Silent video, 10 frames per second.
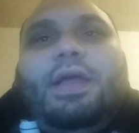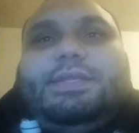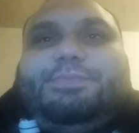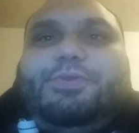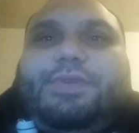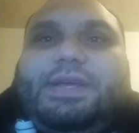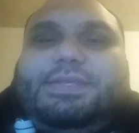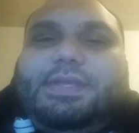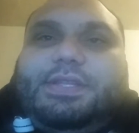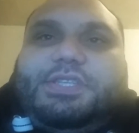Let's move on
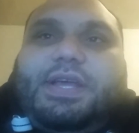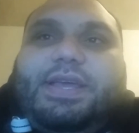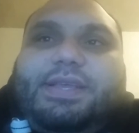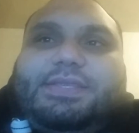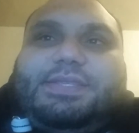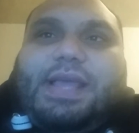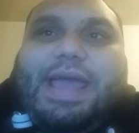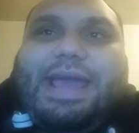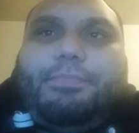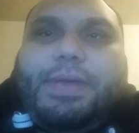to the Giants
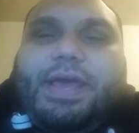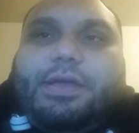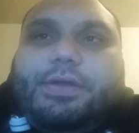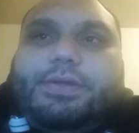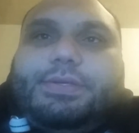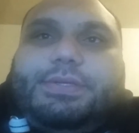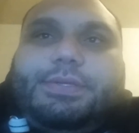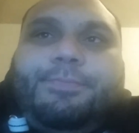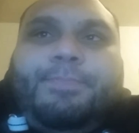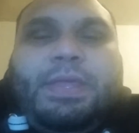at
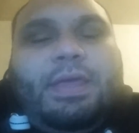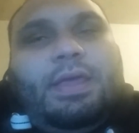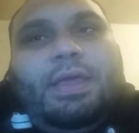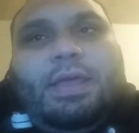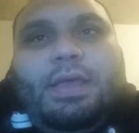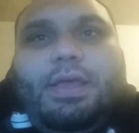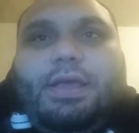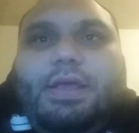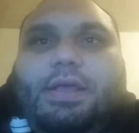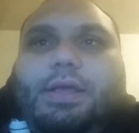Packers.
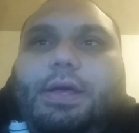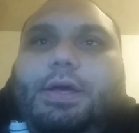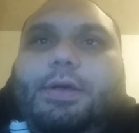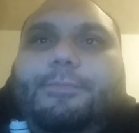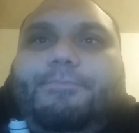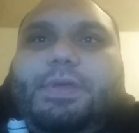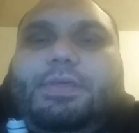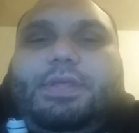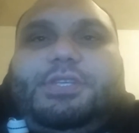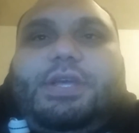
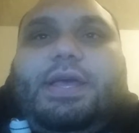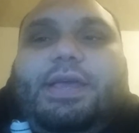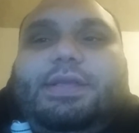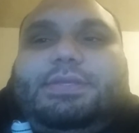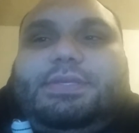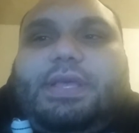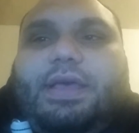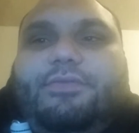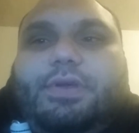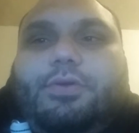The Giants
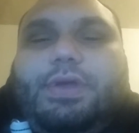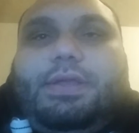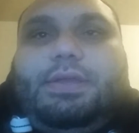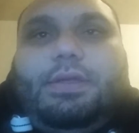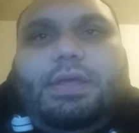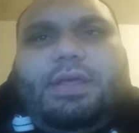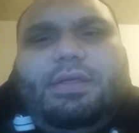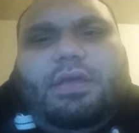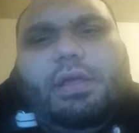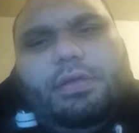have a great,
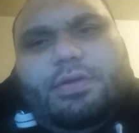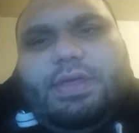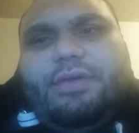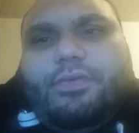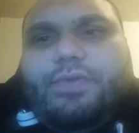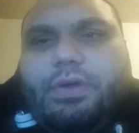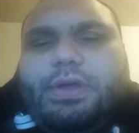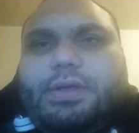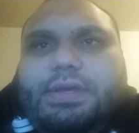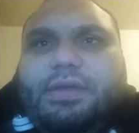they have a
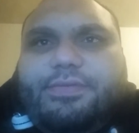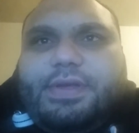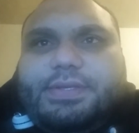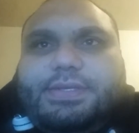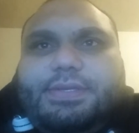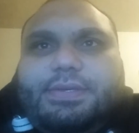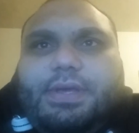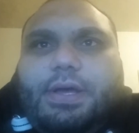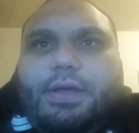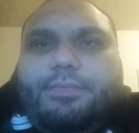very good defense.
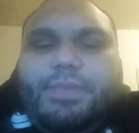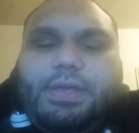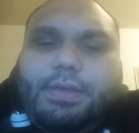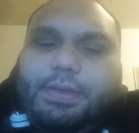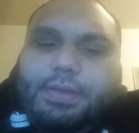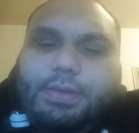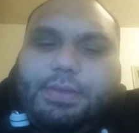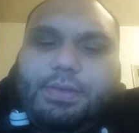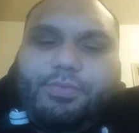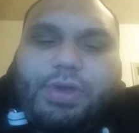
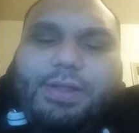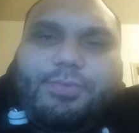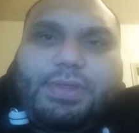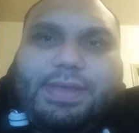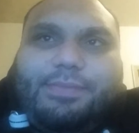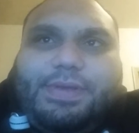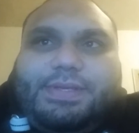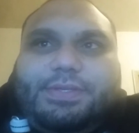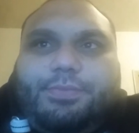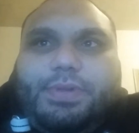Problem with them
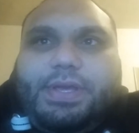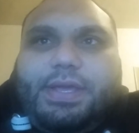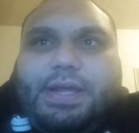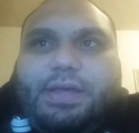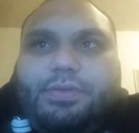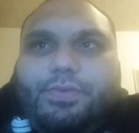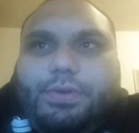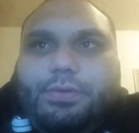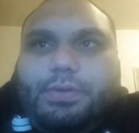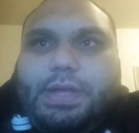is they're playing on the
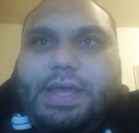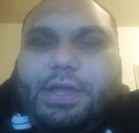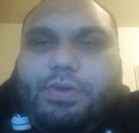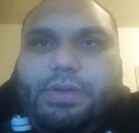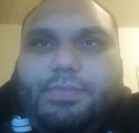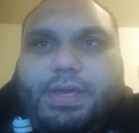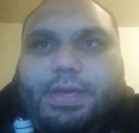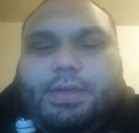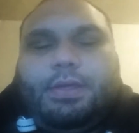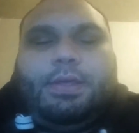road at Green
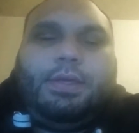Bay.